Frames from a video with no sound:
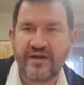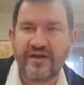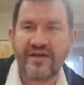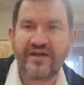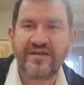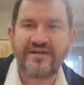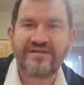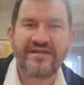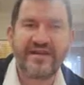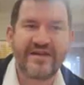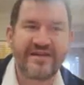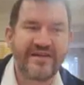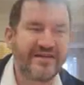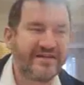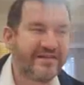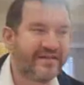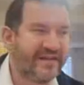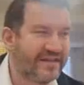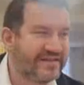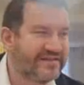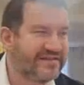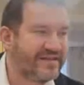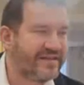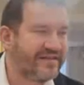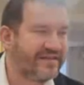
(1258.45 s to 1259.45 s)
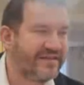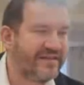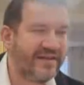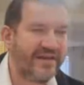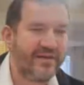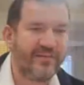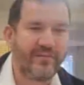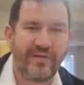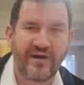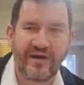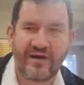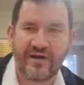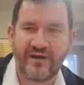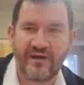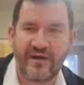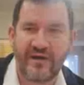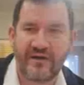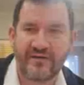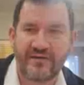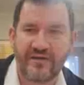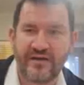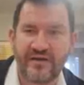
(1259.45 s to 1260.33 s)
He said he gets into Miklat.